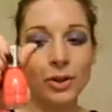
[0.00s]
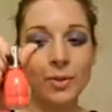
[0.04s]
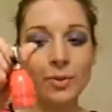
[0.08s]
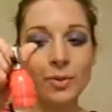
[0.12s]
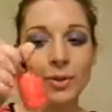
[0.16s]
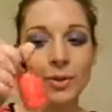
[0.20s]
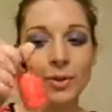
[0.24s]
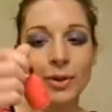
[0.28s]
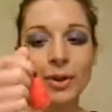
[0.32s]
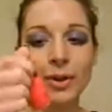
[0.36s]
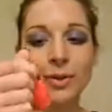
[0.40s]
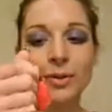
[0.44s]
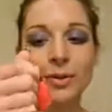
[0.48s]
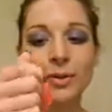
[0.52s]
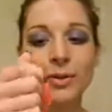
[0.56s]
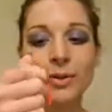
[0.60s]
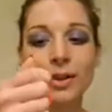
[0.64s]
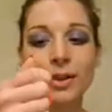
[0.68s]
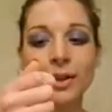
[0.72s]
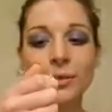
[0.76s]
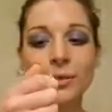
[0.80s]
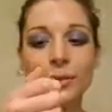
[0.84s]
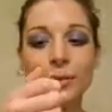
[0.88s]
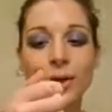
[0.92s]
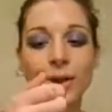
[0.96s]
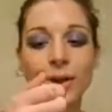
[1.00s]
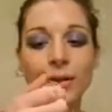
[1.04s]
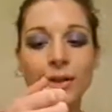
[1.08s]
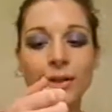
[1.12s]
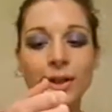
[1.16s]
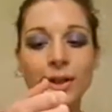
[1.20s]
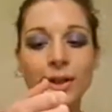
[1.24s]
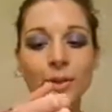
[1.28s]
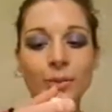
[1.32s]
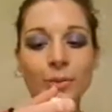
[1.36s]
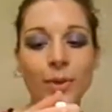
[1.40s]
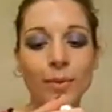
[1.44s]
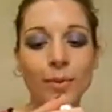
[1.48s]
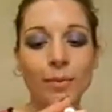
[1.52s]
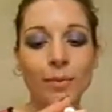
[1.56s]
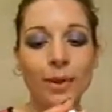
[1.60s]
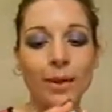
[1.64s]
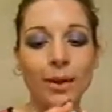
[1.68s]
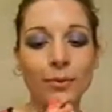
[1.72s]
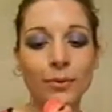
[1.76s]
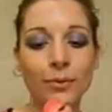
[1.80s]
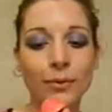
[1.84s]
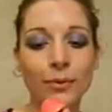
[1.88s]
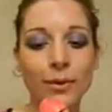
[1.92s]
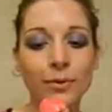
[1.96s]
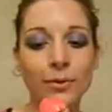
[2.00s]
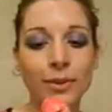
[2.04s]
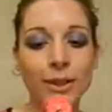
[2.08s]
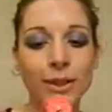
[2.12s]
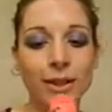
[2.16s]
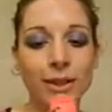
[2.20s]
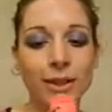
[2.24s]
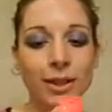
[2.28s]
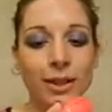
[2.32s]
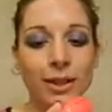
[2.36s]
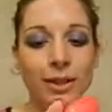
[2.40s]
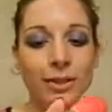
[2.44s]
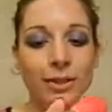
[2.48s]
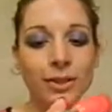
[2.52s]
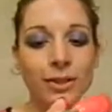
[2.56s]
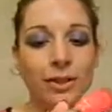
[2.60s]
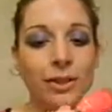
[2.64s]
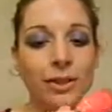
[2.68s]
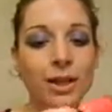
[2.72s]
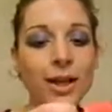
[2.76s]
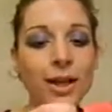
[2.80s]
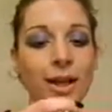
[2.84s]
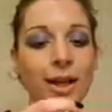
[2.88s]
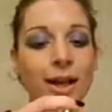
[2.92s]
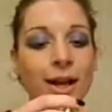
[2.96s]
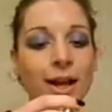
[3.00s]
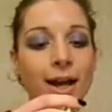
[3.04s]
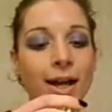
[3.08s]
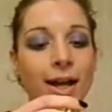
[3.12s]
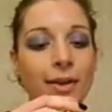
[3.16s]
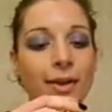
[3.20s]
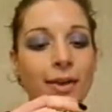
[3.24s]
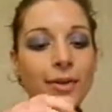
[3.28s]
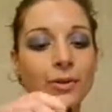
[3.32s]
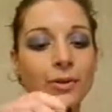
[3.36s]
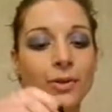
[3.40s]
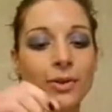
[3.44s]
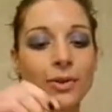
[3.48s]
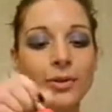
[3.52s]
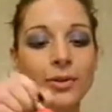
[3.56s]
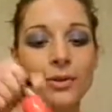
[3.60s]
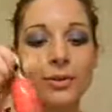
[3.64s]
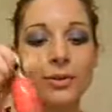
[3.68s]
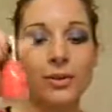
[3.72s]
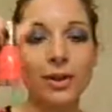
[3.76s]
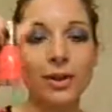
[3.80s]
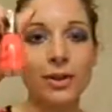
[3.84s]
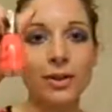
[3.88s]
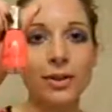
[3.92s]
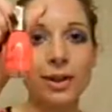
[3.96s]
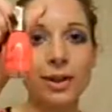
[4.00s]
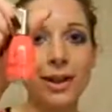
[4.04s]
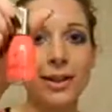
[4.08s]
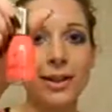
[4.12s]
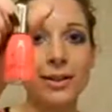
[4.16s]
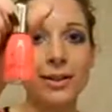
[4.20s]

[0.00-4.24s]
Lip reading: These were only £1.50 each, and this one's also Lady Care.